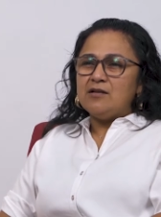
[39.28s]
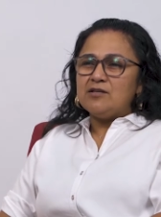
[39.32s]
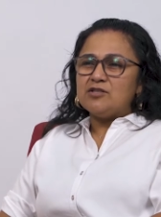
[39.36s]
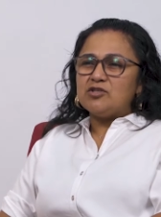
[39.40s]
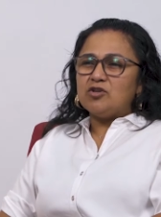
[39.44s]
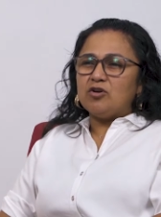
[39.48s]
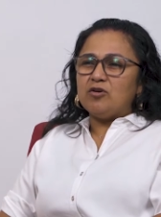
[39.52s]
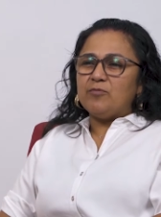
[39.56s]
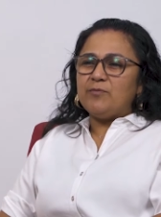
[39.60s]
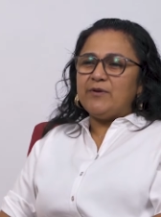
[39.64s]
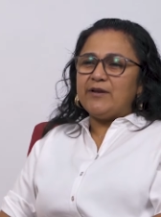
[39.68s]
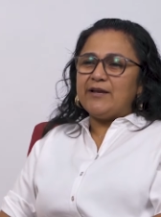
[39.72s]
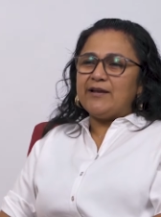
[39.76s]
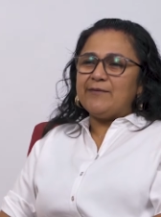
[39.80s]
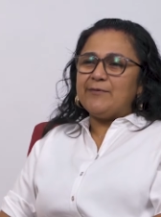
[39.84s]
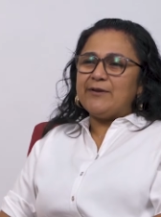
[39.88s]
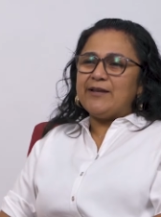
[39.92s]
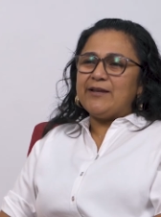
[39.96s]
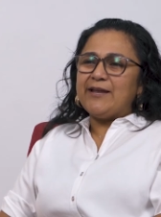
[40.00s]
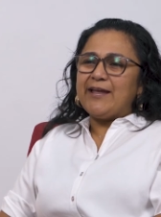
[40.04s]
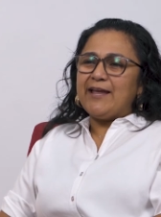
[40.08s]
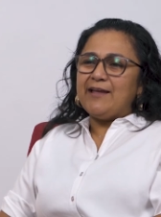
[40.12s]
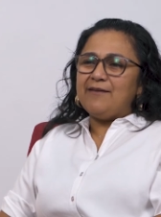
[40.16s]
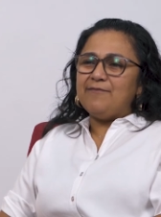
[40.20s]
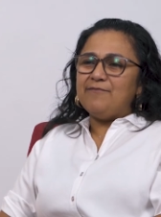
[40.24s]
So it, be it
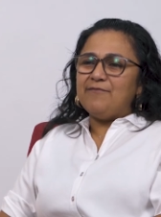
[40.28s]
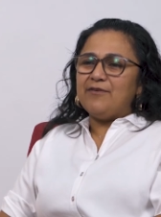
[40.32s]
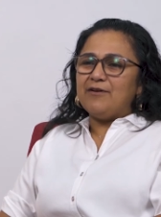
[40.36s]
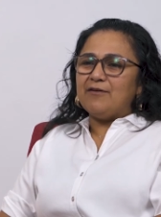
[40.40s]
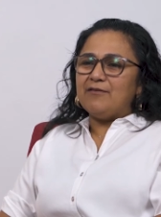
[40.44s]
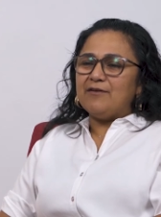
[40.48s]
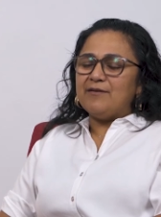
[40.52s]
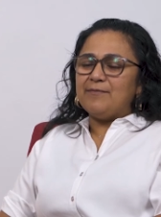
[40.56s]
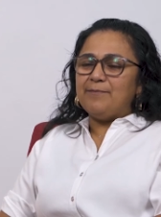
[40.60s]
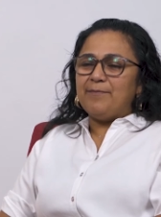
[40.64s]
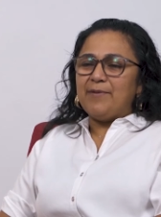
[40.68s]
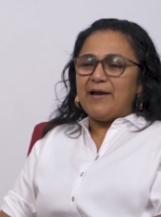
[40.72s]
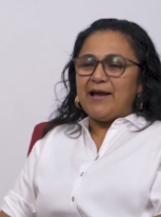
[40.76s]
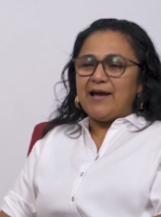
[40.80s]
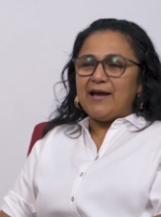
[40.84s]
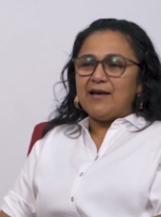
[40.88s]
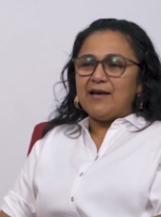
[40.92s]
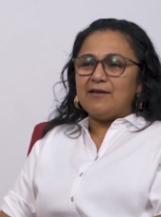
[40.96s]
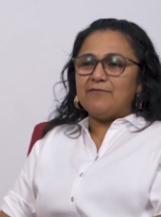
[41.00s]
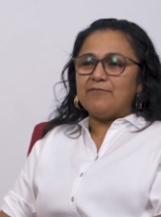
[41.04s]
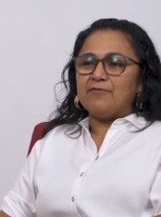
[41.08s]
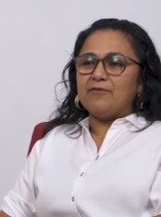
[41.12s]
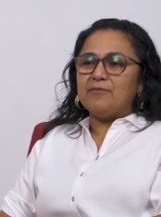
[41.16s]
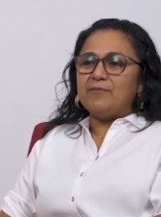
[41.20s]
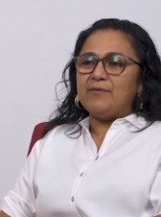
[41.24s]
became very
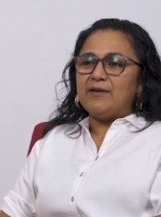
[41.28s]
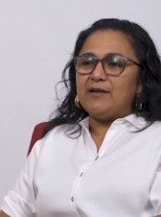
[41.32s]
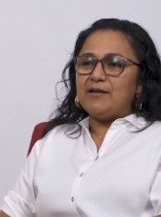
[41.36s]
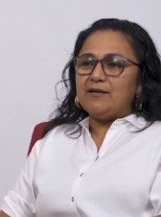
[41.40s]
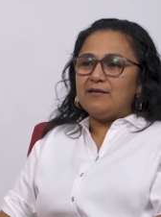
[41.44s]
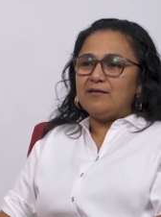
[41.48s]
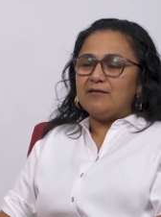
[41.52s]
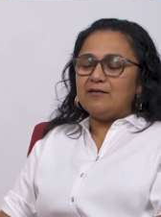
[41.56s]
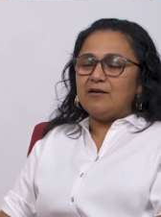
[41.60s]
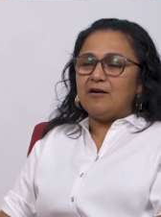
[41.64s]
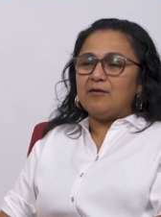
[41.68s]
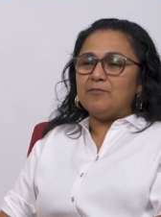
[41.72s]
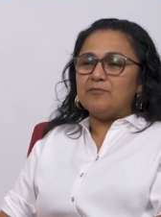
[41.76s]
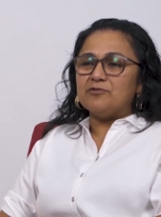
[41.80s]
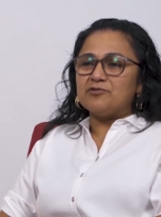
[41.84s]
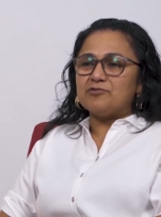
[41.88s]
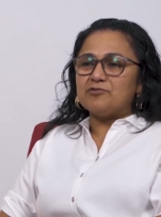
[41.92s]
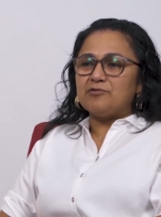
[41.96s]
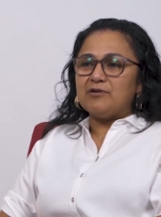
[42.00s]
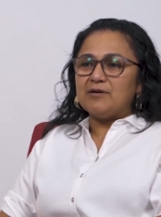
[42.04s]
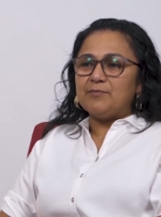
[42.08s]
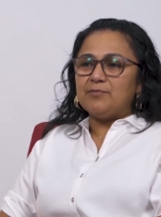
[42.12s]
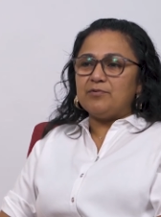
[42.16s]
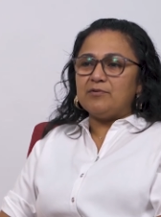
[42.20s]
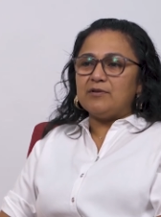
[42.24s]
bad for me, almost
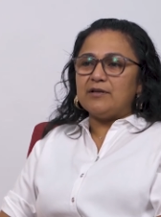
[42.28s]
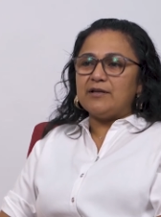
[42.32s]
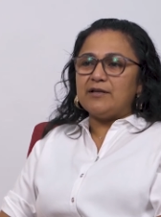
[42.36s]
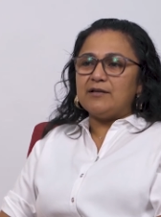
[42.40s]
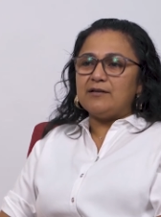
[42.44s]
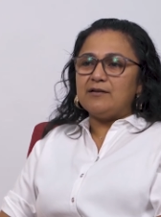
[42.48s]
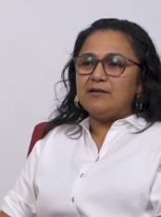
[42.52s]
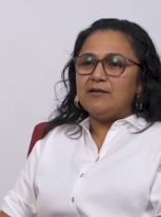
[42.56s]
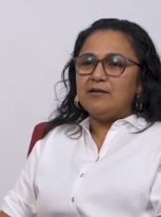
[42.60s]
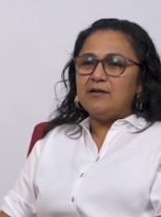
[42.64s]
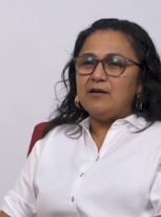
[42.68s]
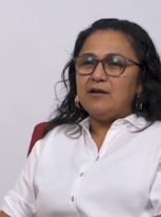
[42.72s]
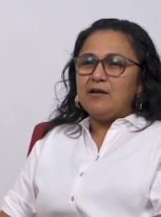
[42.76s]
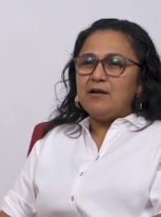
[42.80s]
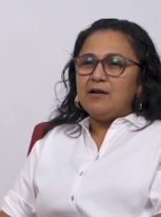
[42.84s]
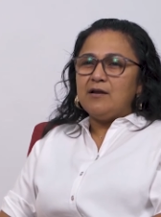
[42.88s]
crippling.